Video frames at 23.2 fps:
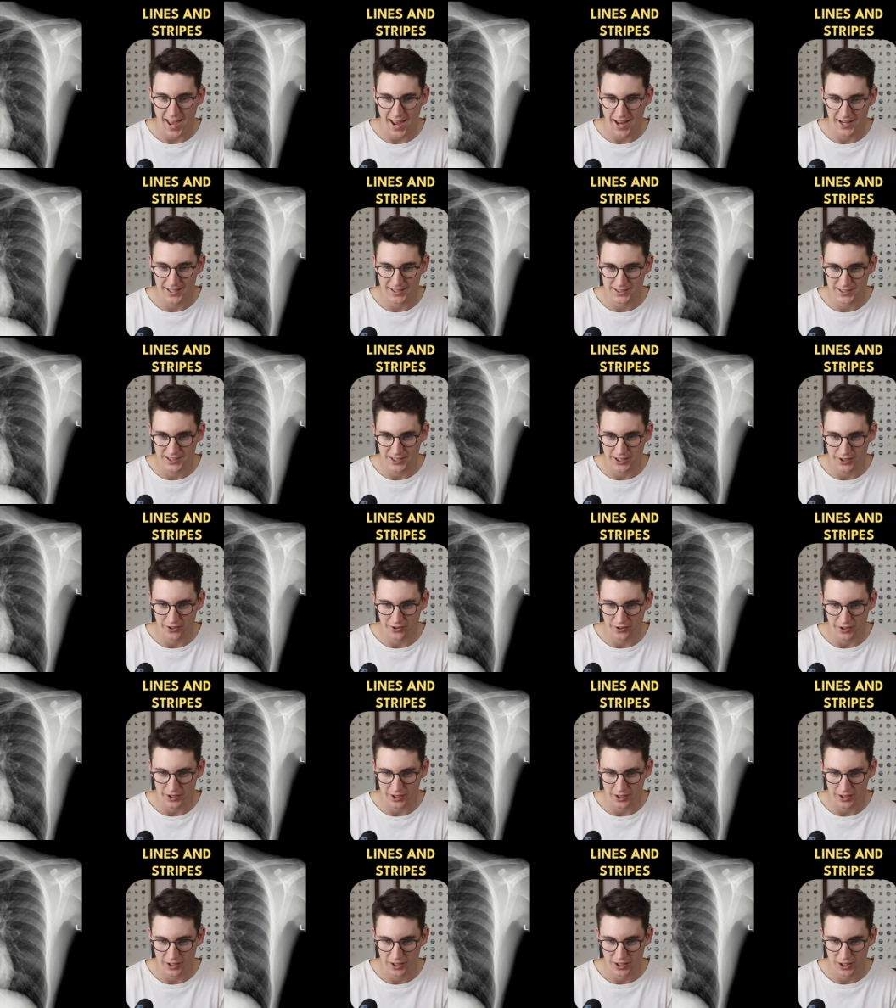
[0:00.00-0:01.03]

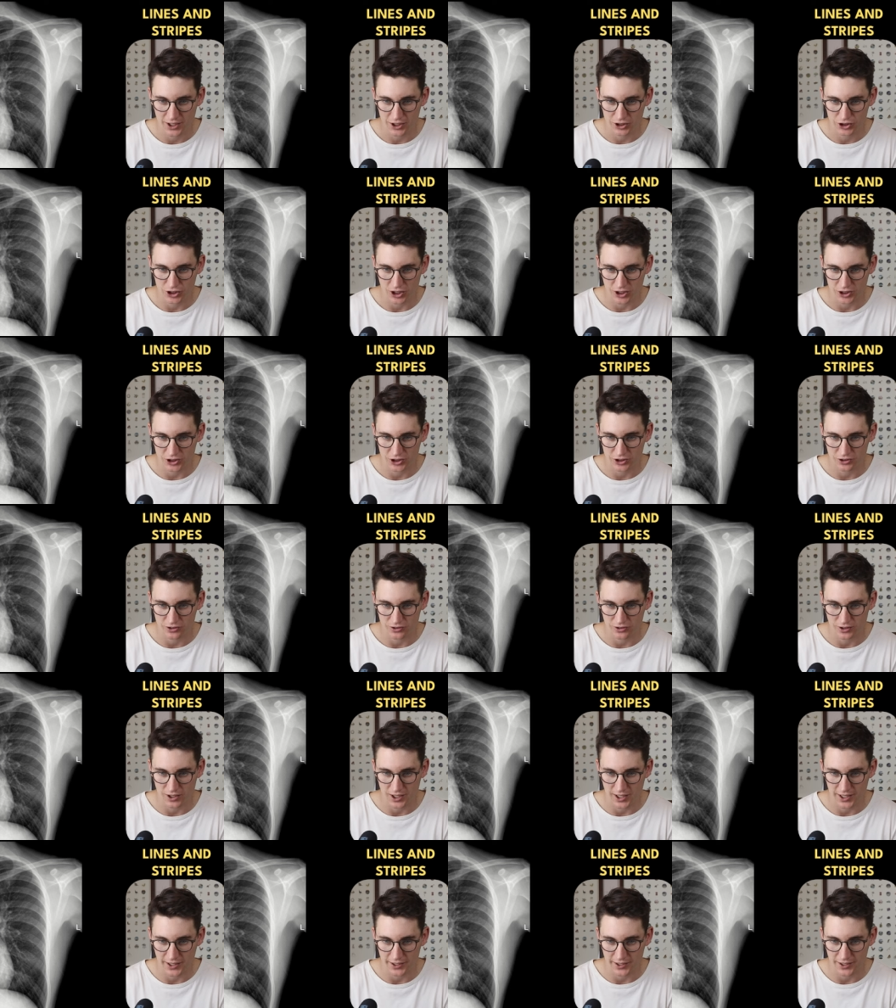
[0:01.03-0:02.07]
anterior junctional
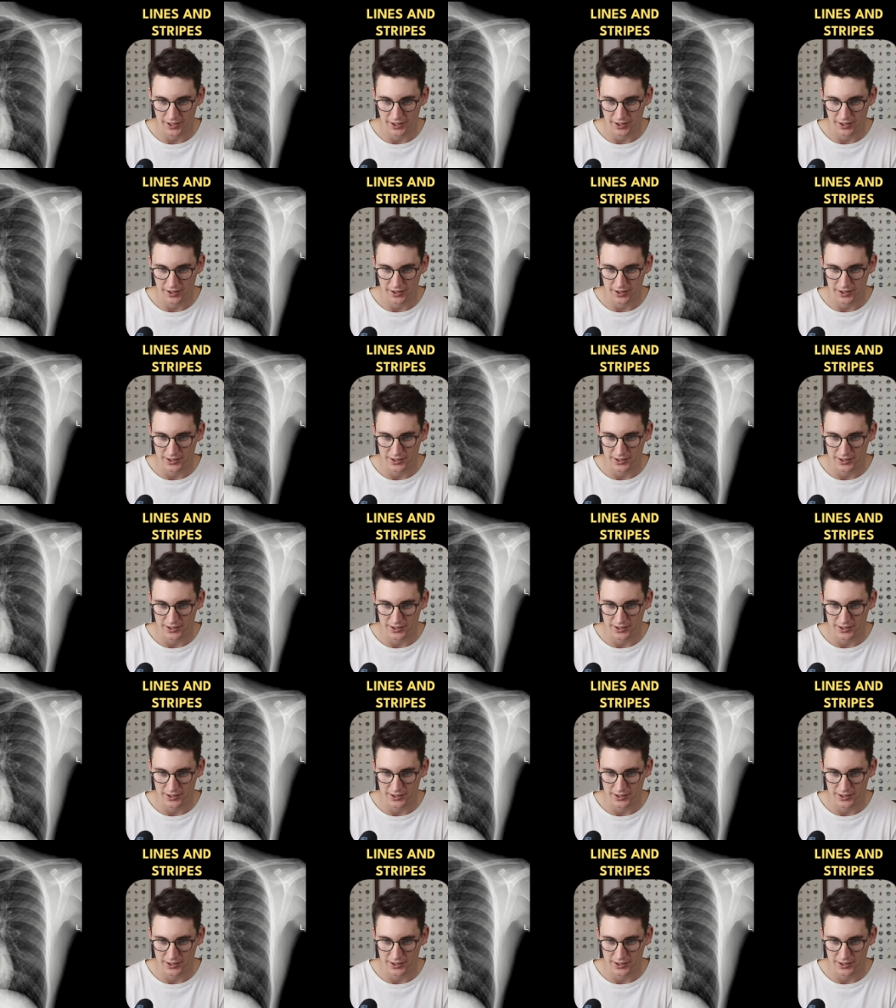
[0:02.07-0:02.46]
line here.